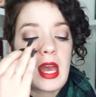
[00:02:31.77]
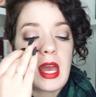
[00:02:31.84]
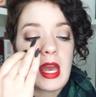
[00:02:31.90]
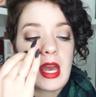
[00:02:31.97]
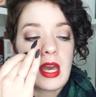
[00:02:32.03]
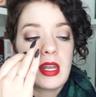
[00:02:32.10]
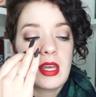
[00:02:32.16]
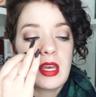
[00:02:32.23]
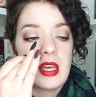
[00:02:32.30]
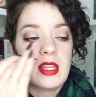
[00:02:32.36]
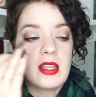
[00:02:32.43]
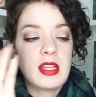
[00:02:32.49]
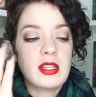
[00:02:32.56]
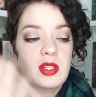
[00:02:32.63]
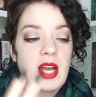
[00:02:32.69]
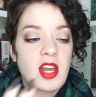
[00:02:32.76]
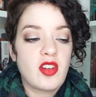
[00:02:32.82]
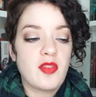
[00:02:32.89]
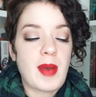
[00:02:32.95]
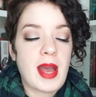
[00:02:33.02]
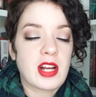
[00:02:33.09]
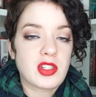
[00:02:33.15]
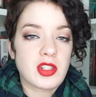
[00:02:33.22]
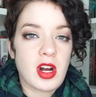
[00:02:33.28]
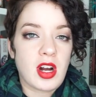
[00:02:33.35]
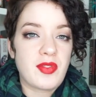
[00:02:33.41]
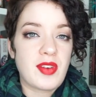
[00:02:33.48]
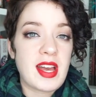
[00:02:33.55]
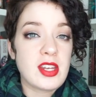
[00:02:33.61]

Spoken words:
And it's kind of backed off.